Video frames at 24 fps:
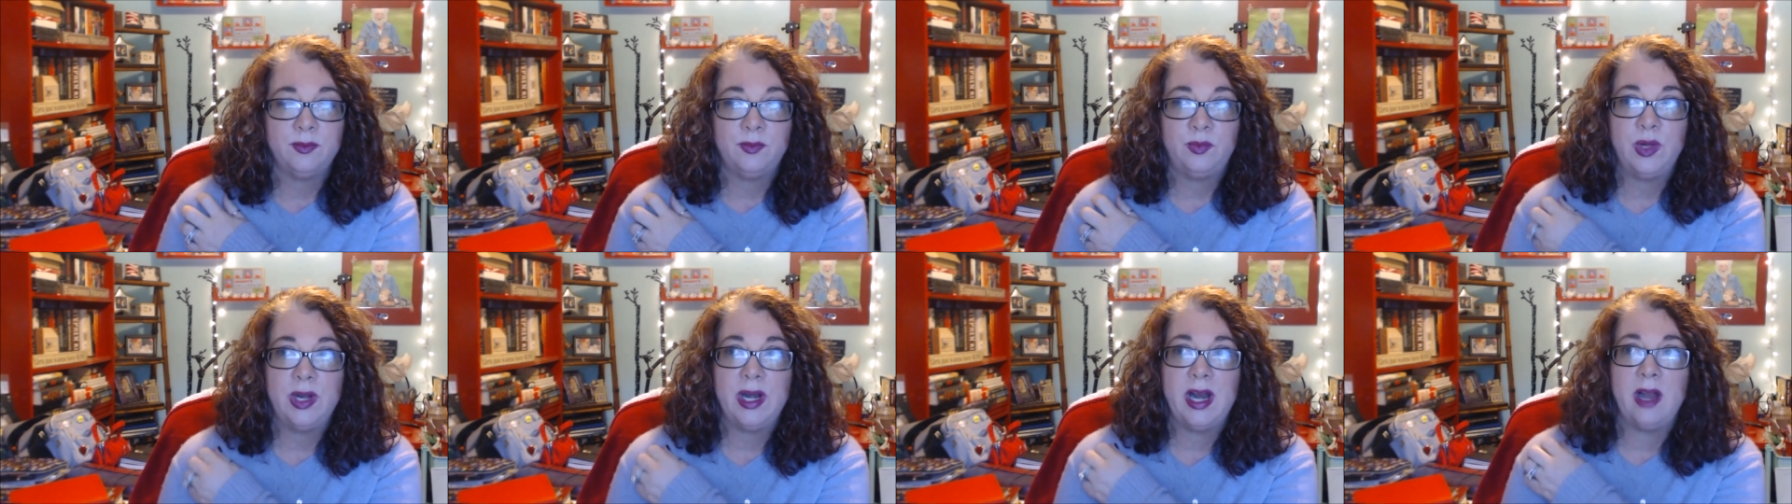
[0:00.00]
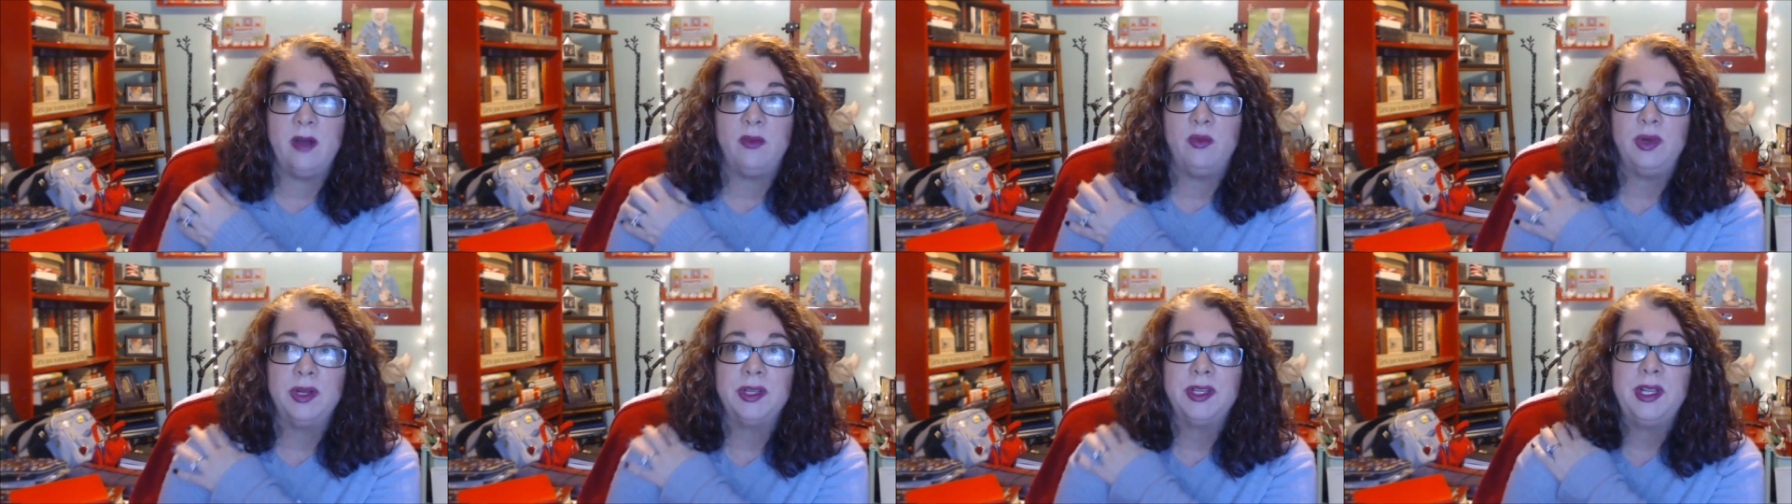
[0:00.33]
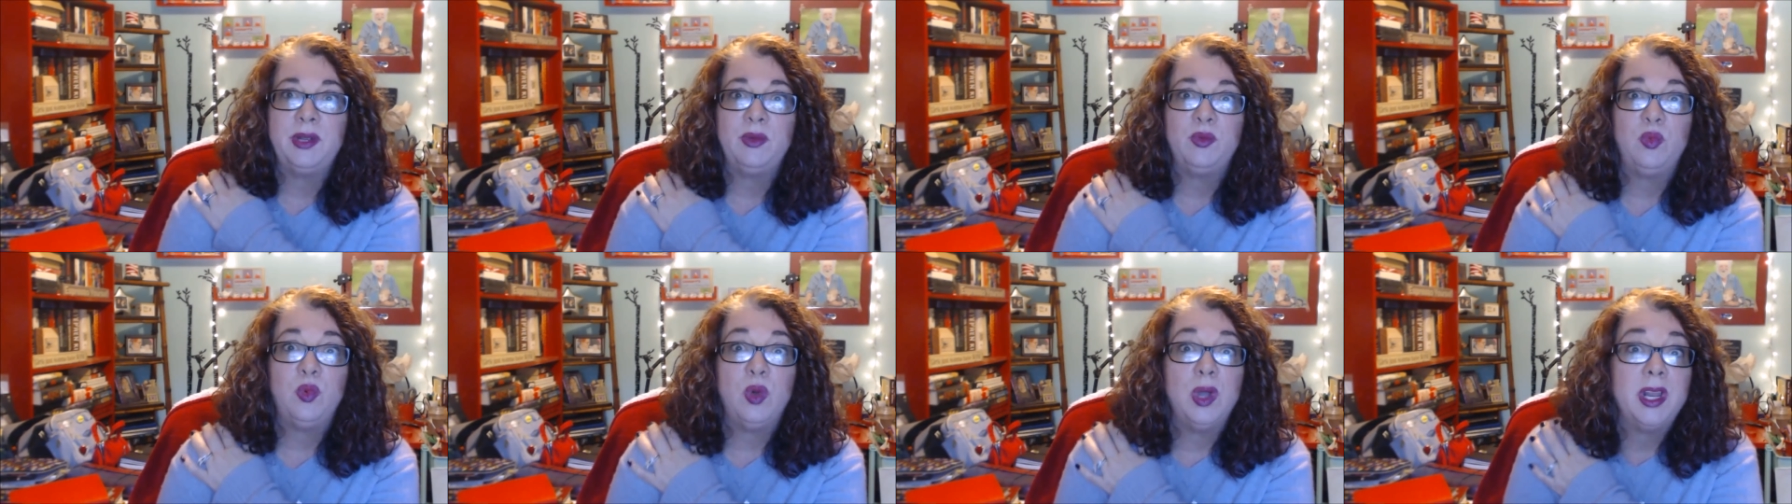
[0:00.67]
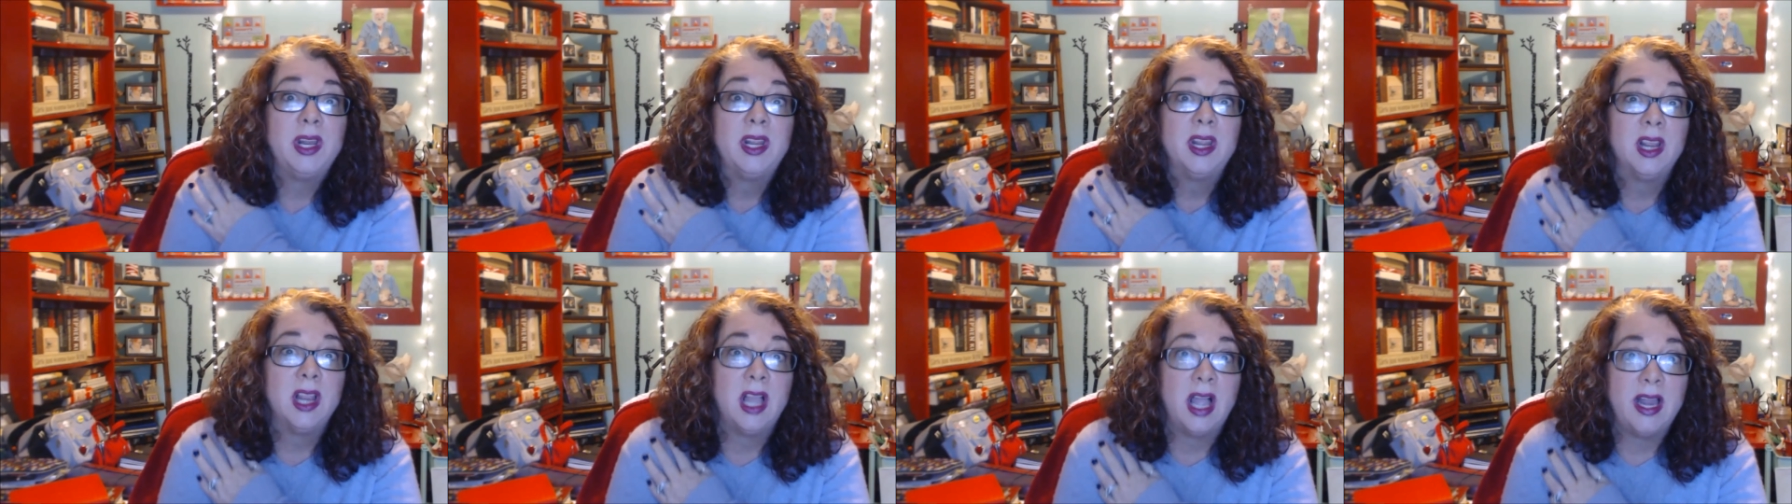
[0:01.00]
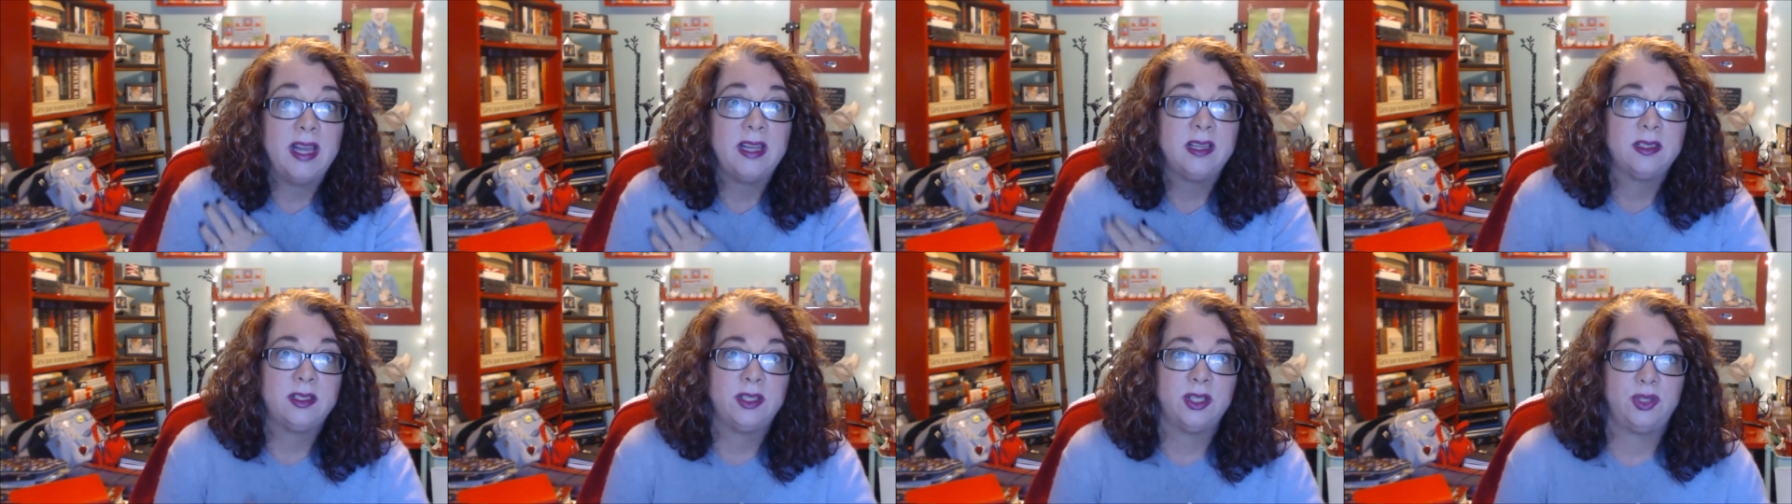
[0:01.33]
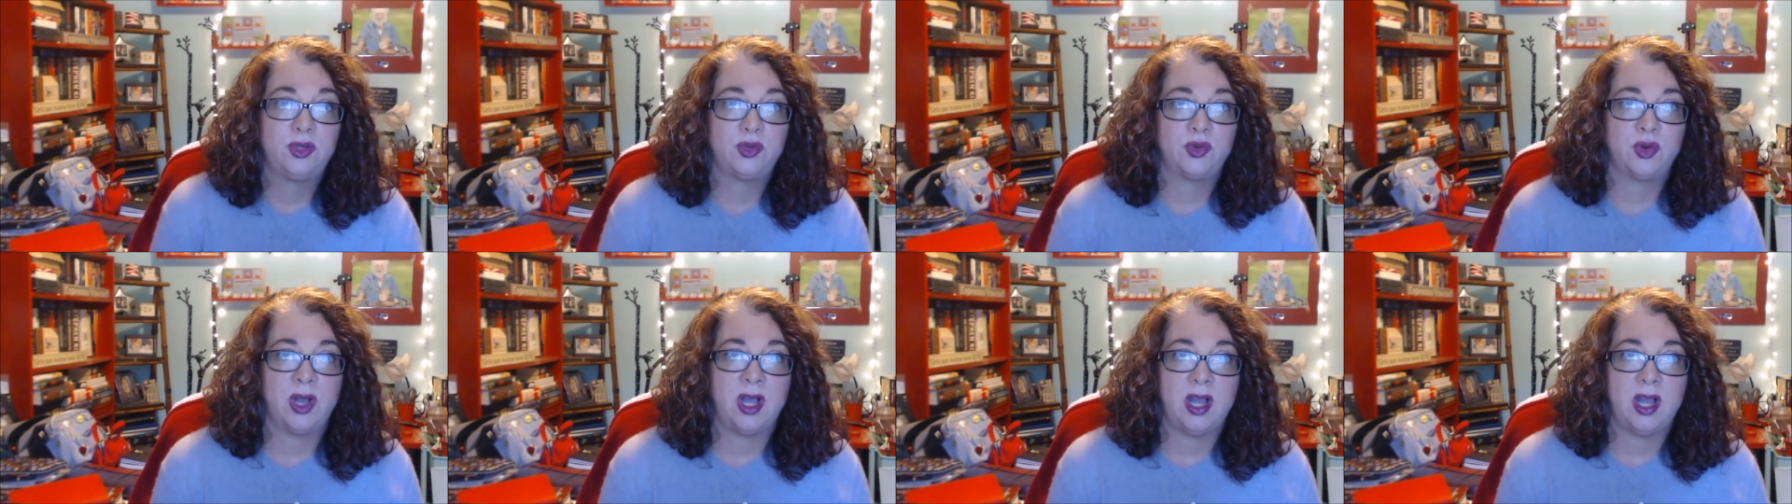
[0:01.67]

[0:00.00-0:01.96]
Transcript: what I really would like to